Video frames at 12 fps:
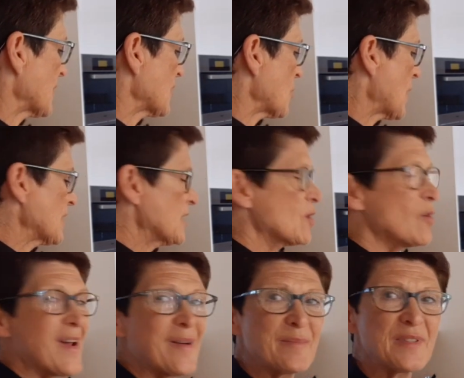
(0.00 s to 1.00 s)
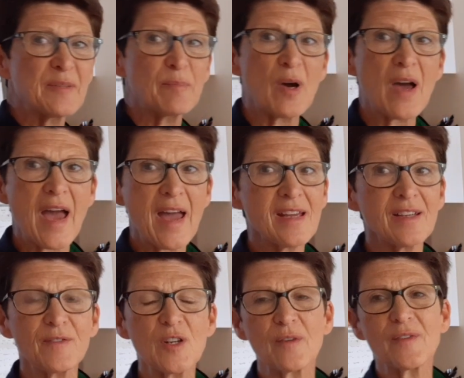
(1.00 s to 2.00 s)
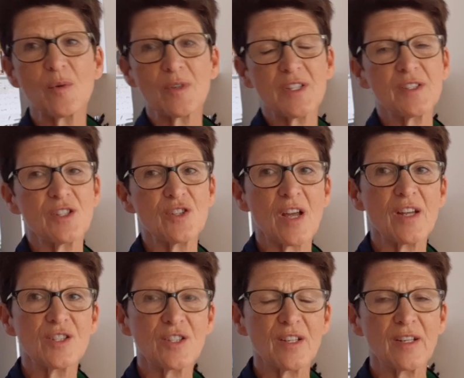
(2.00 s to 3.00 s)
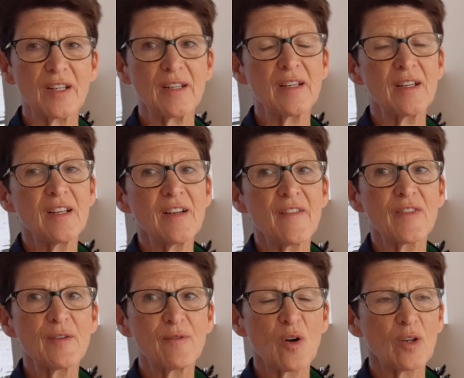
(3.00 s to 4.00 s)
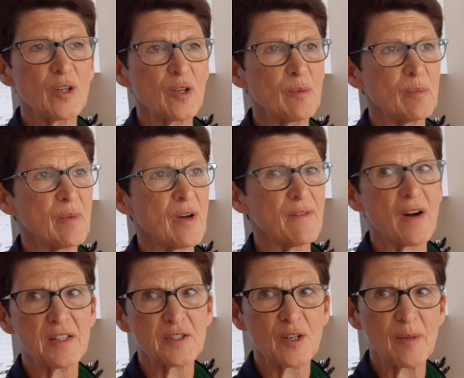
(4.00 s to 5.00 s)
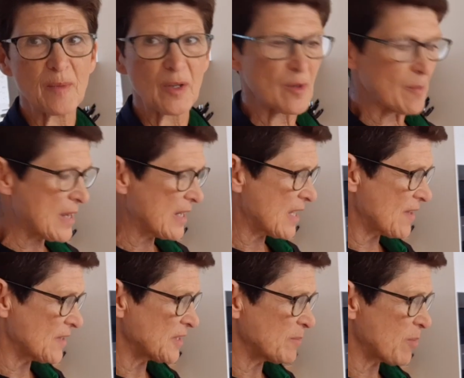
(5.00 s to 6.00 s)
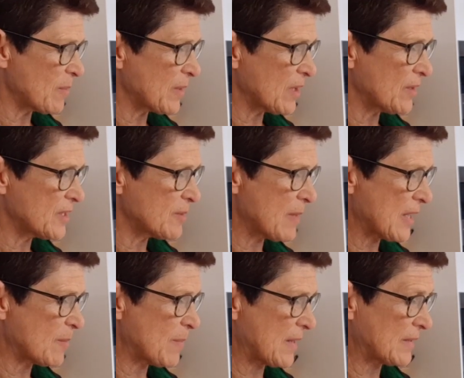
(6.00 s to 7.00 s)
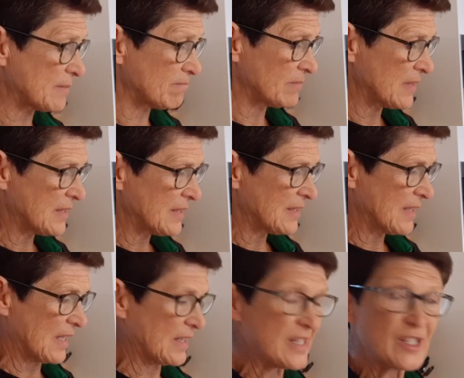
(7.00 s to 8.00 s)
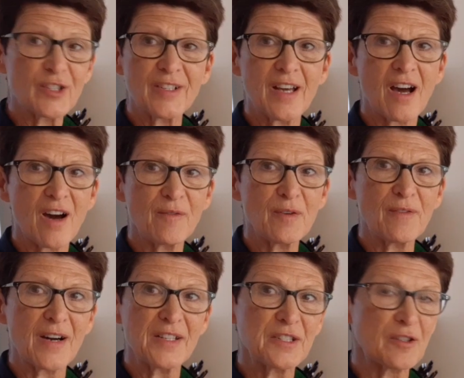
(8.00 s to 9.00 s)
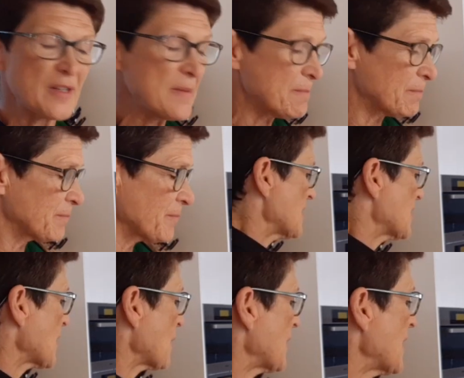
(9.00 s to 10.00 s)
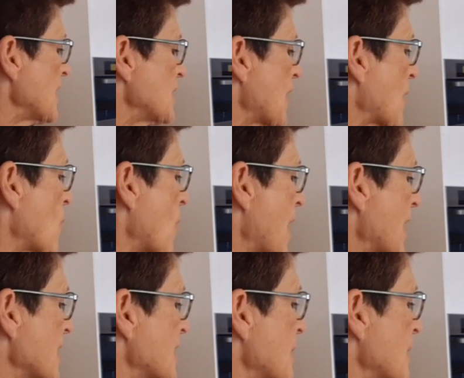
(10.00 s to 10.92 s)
20 grams per egg. If you wanted to change the volume of ice cream that you're making, this is probably going to make about 1.5 litres of ice cream. So for each egg white,